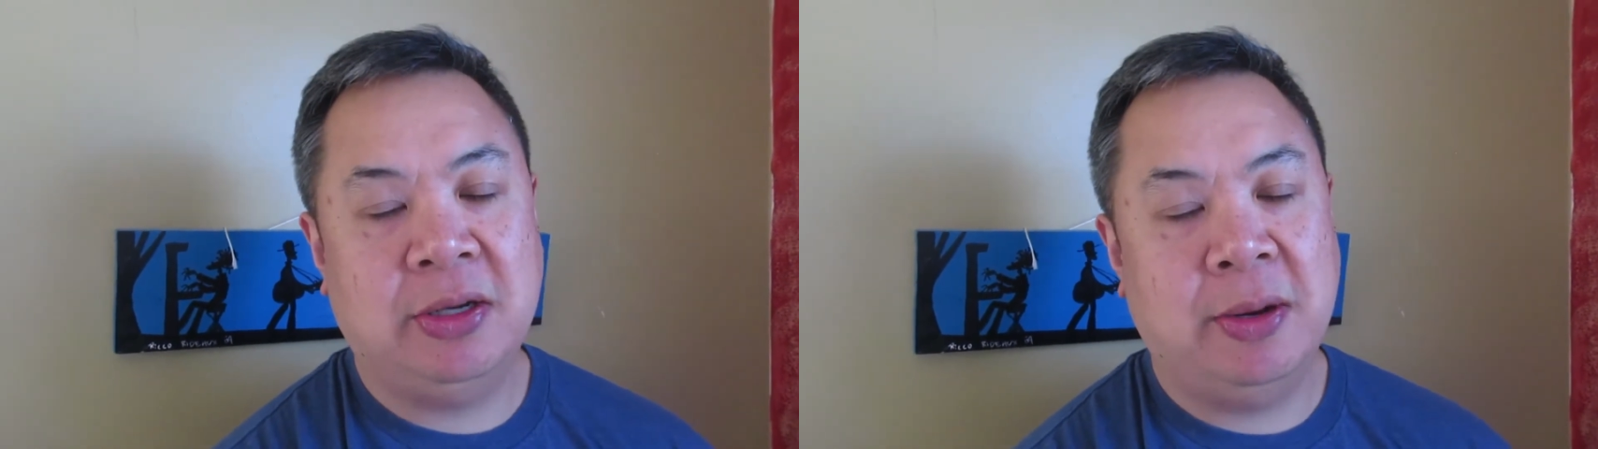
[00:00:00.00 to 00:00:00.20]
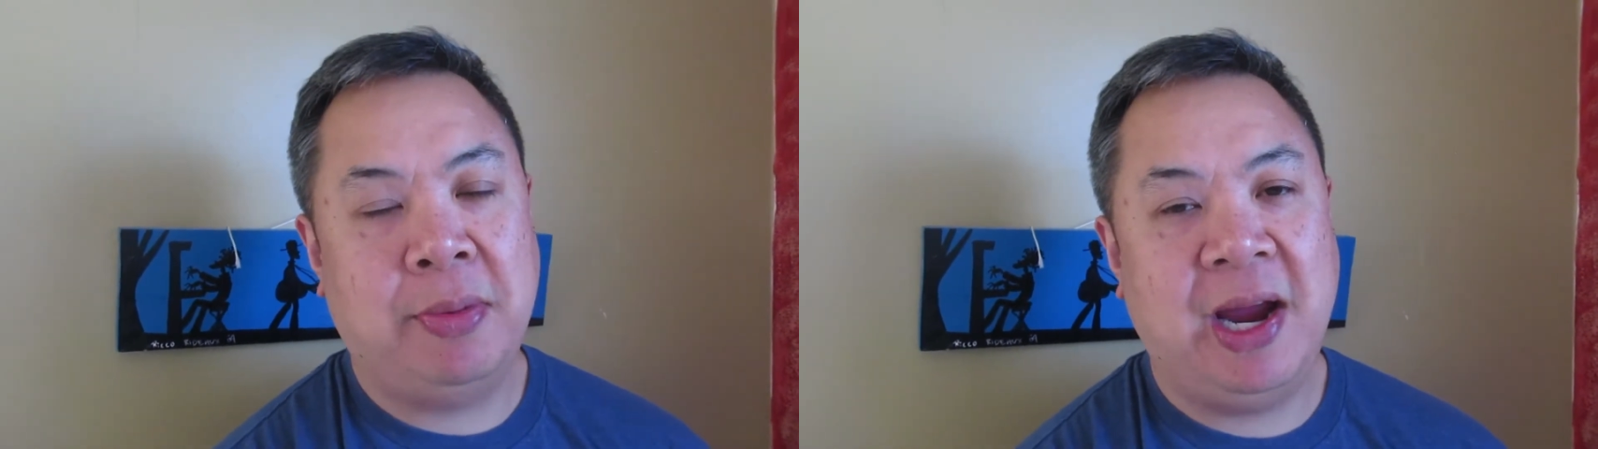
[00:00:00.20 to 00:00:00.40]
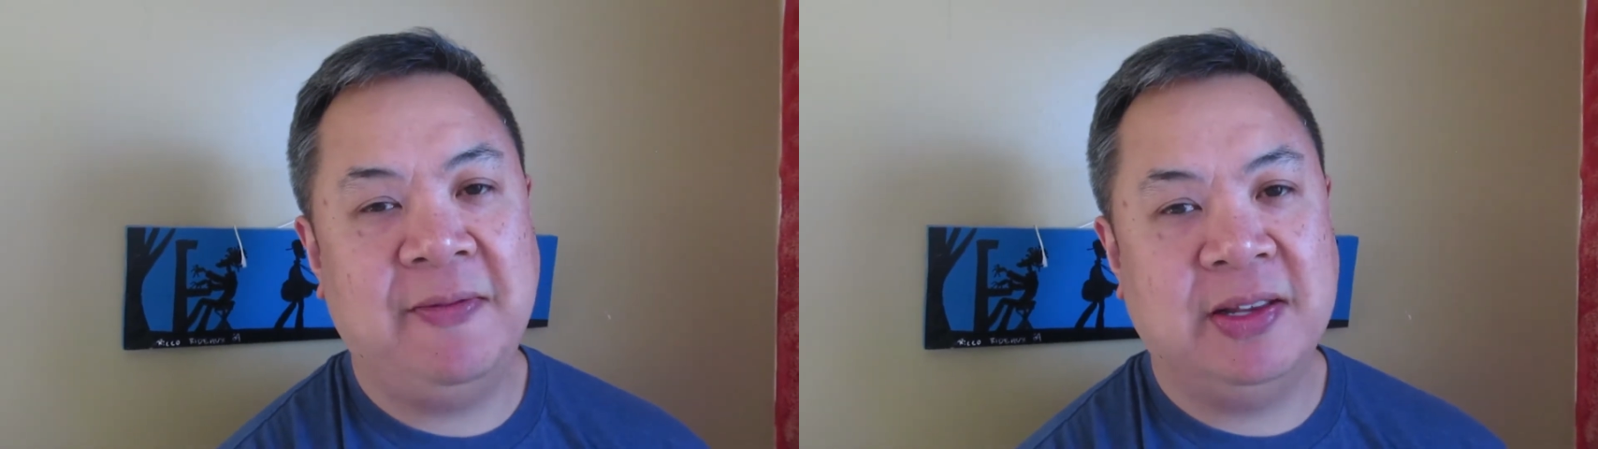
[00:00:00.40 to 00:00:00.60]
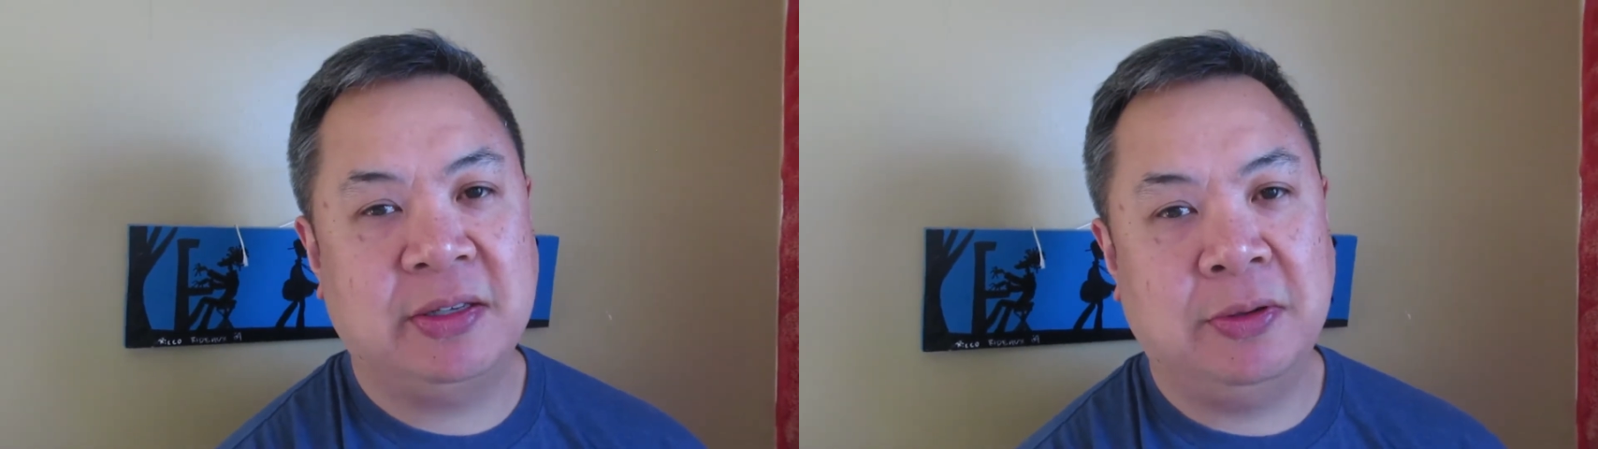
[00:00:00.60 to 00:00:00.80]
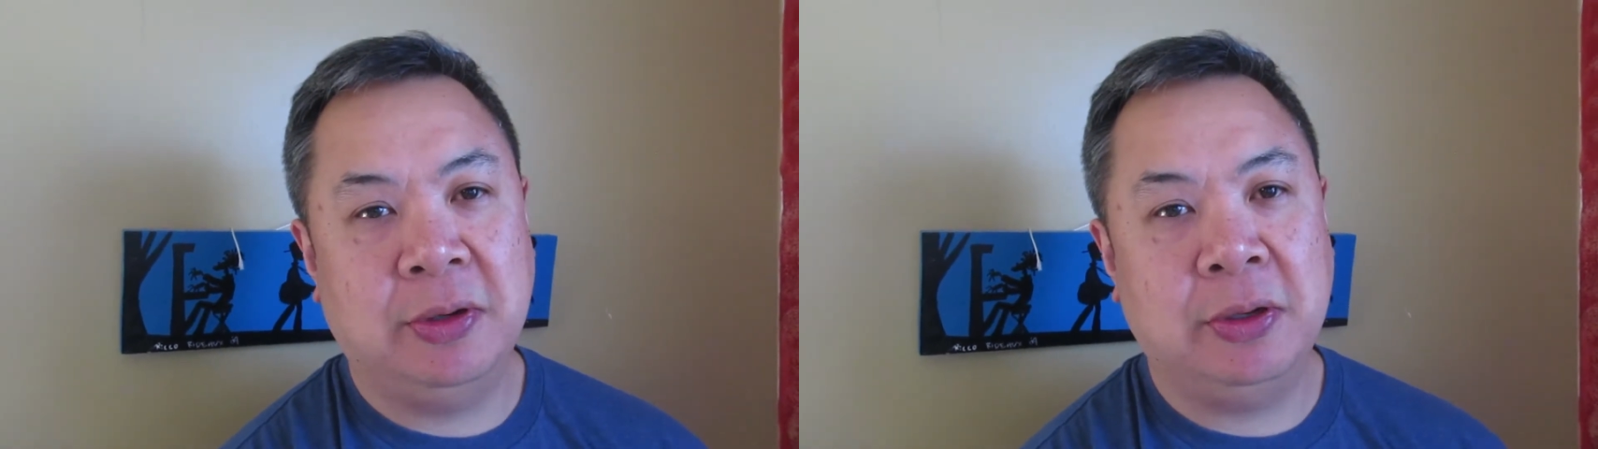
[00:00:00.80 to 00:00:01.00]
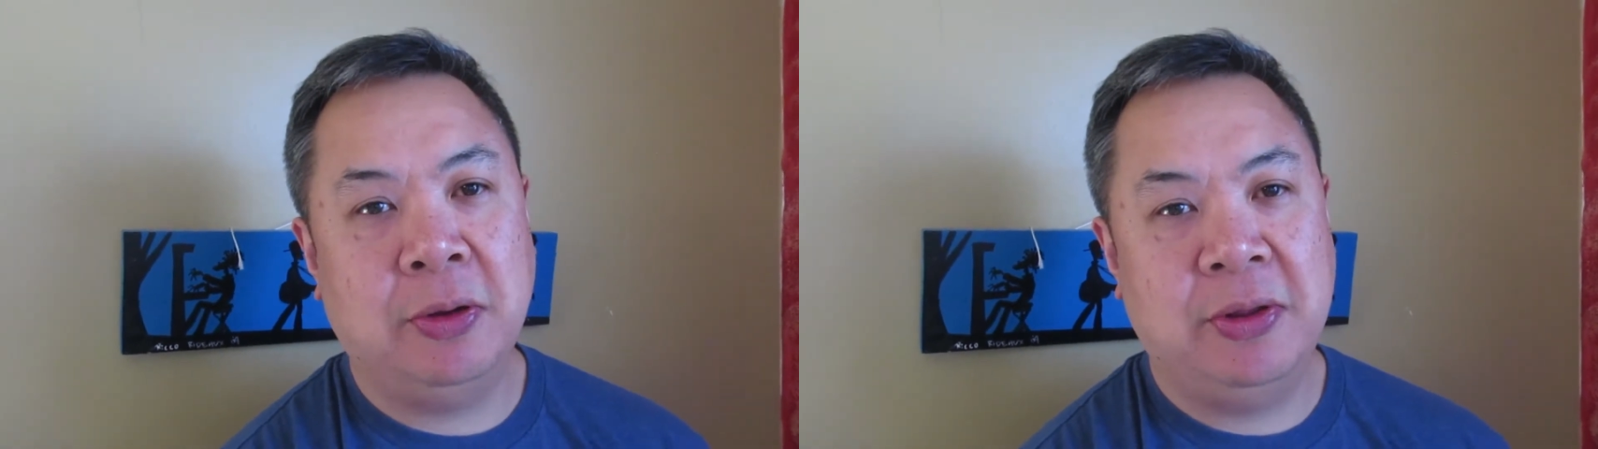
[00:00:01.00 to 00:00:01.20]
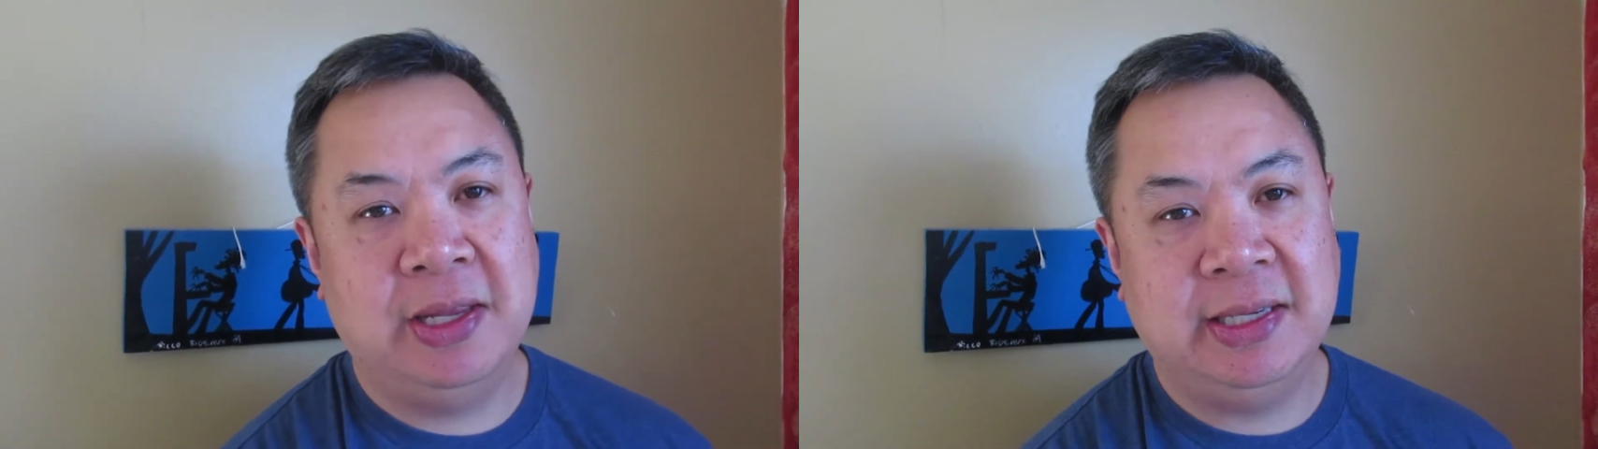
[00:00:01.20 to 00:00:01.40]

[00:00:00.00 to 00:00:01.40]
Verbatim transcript: to go to private school and go through